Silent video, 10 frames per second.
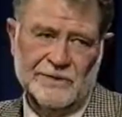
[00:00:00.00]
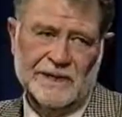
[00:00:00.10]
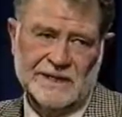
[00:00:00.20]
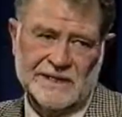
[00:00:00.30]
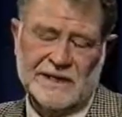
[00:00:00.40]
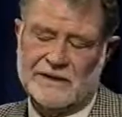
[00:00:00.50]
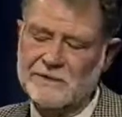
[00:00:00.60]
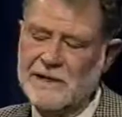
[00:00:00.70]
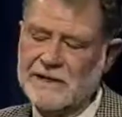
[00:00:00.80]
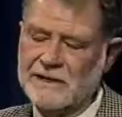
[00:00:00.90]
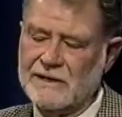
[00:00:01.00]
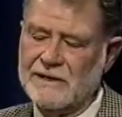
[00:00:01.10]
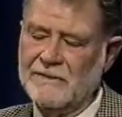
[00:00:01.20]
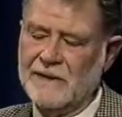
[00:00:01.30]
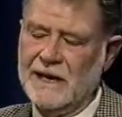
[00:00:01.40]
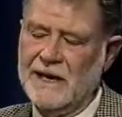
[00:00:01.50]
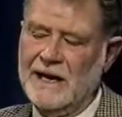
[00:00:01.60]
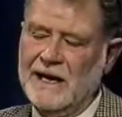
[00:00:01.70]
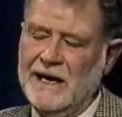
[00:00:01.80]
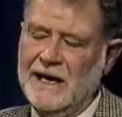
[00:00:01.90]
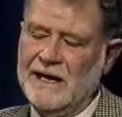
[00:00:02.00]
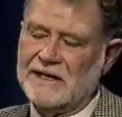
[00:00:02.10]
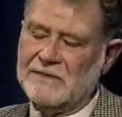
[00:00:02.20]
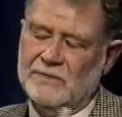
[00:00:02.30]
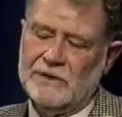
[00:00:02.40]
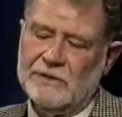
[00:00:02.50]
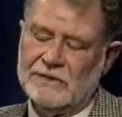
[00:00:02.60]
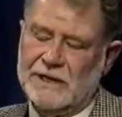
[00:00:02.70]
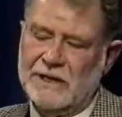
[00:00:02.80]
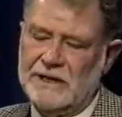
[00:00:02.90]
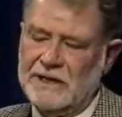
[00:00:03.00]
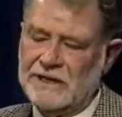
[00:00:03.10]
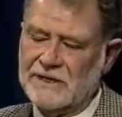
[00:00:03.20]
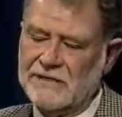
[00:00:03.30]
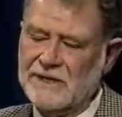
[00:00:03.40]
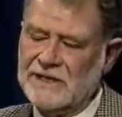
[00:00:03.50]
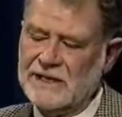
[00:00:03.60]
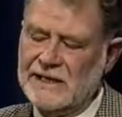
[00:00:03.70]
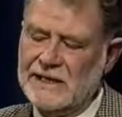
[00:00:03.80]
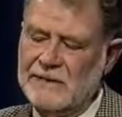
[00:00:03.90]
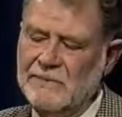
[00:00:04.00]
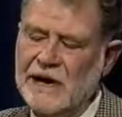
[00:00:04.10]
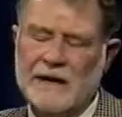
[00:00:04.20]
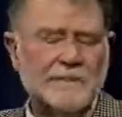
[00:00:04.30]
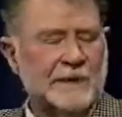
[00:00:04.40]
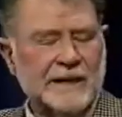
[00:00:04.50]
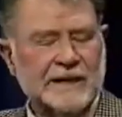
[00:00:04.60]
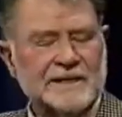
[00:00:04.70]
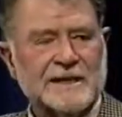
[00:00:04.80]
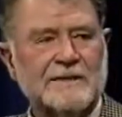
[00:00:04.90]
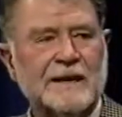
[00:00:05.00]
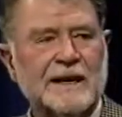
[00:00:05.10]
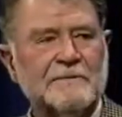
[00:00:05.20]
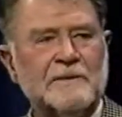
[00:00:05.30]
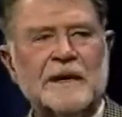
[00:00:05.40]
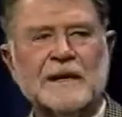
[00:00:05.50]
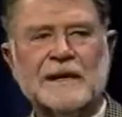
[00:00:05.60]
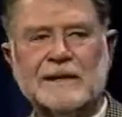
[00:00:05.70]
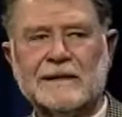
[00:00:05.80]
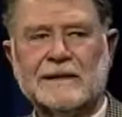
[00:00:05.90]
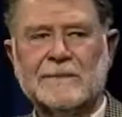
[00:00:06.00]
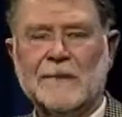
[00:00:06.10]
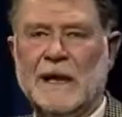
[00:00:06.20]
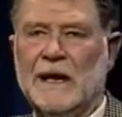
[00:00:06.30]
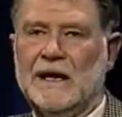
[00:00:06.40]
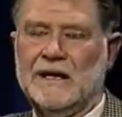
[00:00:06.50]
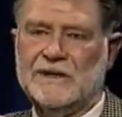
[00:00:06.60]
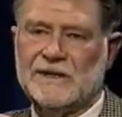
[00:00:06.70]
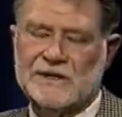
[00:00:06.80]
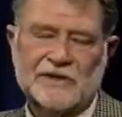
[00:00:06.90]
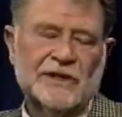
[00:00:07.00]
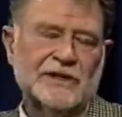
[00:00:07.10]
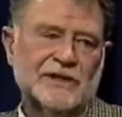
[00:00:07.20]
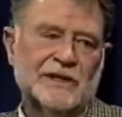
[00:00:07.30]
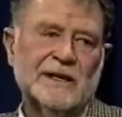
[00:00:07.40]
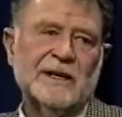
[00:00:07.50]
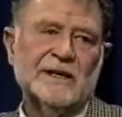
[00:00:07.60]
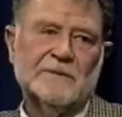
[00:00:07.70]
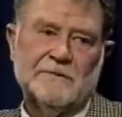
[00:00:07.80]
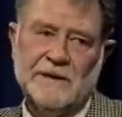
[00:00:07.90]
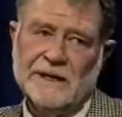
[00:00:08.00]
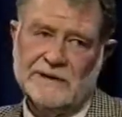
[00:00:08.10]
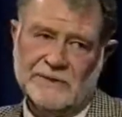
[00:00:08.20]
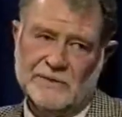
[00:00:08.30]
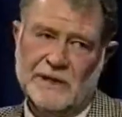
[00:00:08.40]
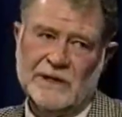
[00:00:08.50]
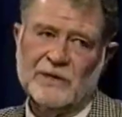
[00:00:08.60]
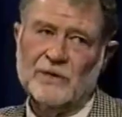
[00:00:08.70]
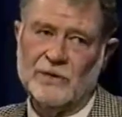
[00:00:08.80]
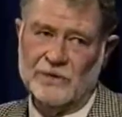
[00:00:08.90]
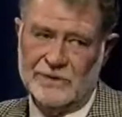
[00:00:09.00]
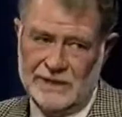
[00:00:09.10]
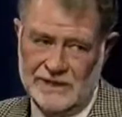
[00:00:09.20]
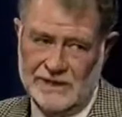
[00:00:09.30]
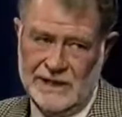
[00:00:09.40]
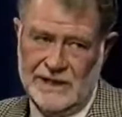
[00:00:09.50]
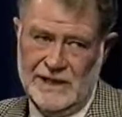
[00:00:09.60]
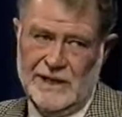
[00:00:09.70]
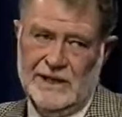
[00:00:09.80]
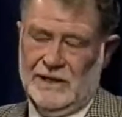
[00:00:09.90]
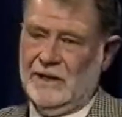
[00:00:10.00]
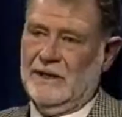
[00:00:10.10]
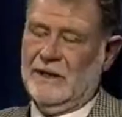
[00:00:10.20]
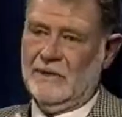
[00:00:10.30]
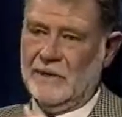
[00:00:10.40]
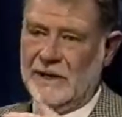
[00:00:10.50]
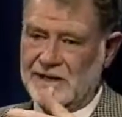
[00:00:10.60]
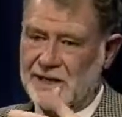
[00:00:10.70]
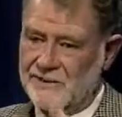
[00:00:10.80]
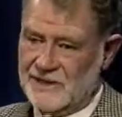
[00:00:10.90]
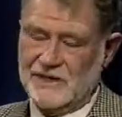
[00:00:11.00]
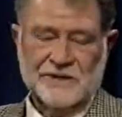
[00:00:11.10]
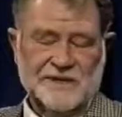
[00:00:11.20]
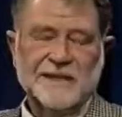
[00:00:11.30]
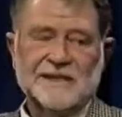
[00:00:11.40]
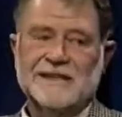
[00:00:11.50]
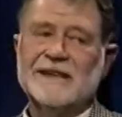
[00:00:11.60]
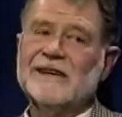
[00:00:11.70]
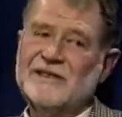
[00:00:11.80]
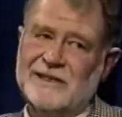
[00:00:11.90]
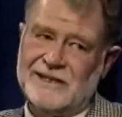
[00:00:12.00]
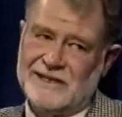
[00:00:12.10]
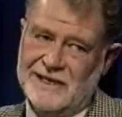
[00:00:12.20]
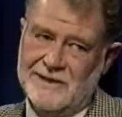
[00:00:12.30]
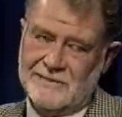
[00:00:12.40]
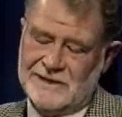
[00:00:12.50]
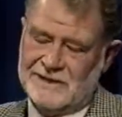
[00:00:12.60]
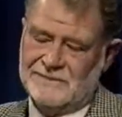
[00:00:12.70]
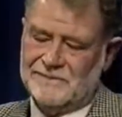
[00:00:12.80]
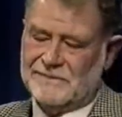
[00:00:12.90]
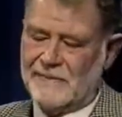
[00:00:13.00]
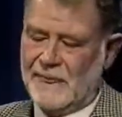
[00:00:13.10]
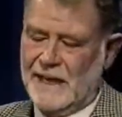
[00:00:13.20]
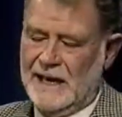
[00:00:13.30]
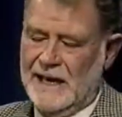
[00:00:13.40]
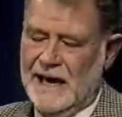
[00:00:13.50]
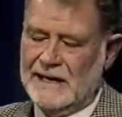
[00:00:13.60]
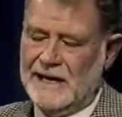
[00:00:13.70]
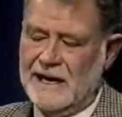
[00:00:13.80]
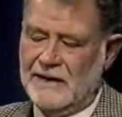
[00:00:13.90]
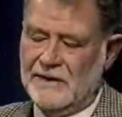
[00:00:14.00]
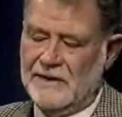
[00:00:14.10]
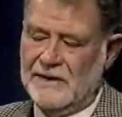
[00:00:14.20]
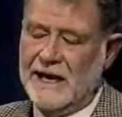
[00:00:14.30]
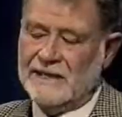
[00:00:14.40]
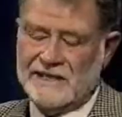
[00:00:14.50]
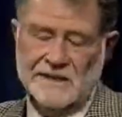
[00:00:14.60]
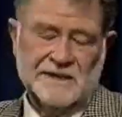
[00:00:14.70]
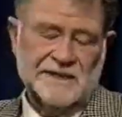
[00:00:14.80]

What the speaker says: in Sacramento, as we all know, until recently, paramedics have had very little discretion in the field when called, when it comes to resuscitation attempts. And now, thanks to the